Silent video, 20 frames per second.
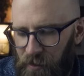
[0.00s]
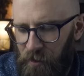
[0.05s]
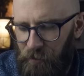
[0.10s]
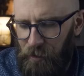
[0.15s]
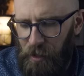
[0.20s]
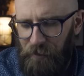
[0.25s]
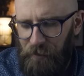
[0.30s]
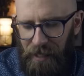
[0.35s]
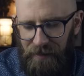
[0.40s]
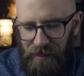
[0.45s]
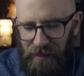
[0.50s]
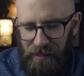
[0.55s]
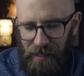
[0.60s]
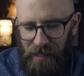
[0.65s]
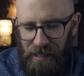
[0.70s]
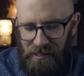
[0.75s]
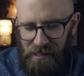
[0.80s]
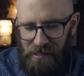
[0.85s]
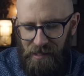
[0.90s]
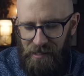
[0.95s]
The very fact that the
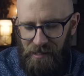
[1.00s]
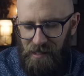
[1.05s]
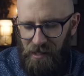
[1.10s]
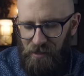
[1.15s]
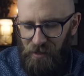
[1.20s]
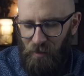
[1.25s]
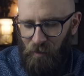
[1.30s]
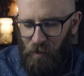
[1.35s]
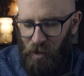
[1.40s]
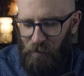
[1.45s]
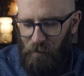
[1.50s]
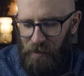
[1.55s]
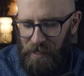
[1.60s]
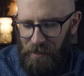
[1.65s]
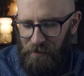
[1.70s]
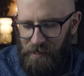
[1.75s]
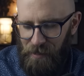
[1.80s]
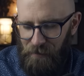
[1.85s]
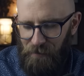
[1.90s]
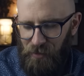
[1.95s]
letters continued while
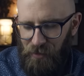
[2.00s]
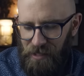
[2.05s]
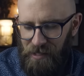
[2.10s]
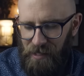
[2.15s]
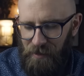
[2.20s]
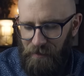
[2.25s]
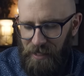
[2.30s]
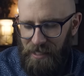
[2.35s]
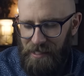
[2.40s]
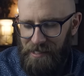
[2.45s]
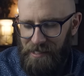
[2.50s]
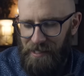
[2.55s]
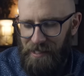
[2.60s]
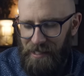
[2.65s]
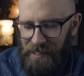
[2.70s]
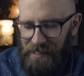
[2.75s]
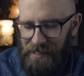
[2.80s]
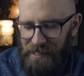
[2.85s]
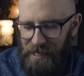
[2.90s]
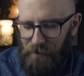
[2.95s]
he was in prison means that
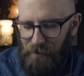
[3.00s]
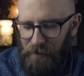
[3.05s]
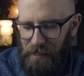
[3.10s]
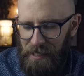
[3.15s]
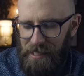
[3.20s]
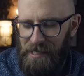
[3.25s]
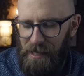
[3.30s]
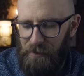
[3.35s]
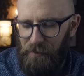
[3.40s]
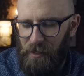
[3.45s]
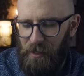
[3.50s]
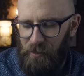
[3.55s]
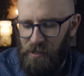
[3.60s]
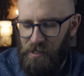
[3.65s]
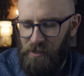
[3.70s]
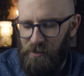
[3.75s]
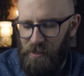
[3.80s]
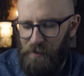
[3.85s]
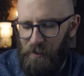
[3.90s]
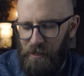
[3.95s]
he definitely
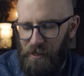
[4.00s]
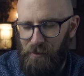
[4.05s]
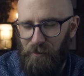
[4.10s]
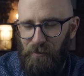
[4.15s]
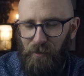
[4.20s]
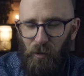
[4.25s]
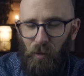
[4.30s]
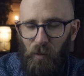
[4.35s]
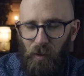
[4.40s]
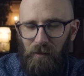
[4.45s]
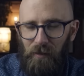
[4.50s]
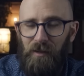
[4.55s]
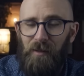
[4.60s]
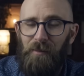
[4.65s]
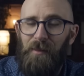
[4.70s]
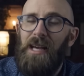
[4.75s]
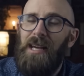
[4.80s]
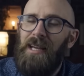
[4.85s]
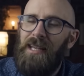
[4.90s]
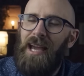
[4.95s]
wasn't responsible for all of them.